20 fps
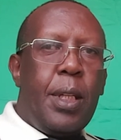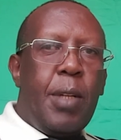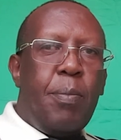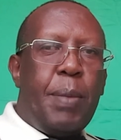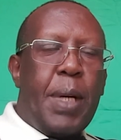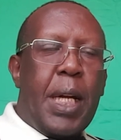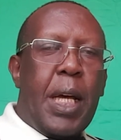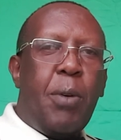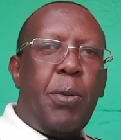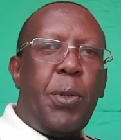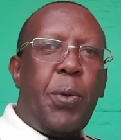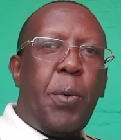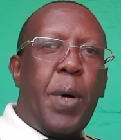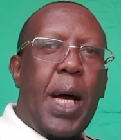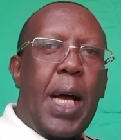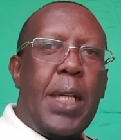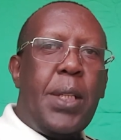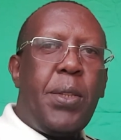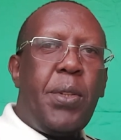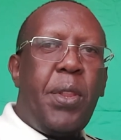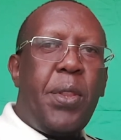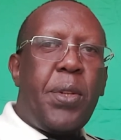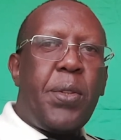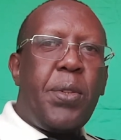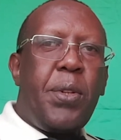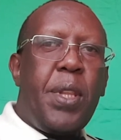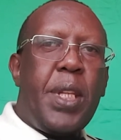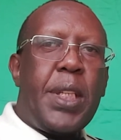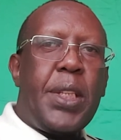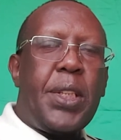but I would want to
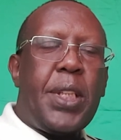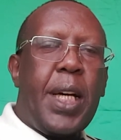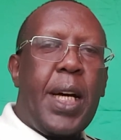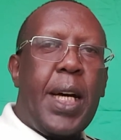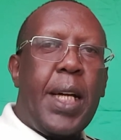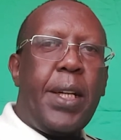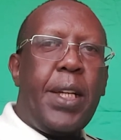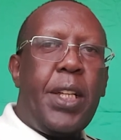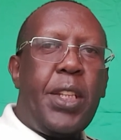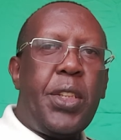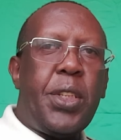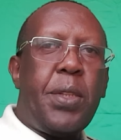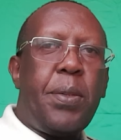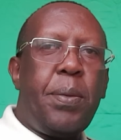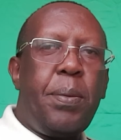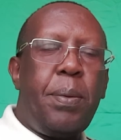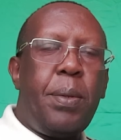throw the challenge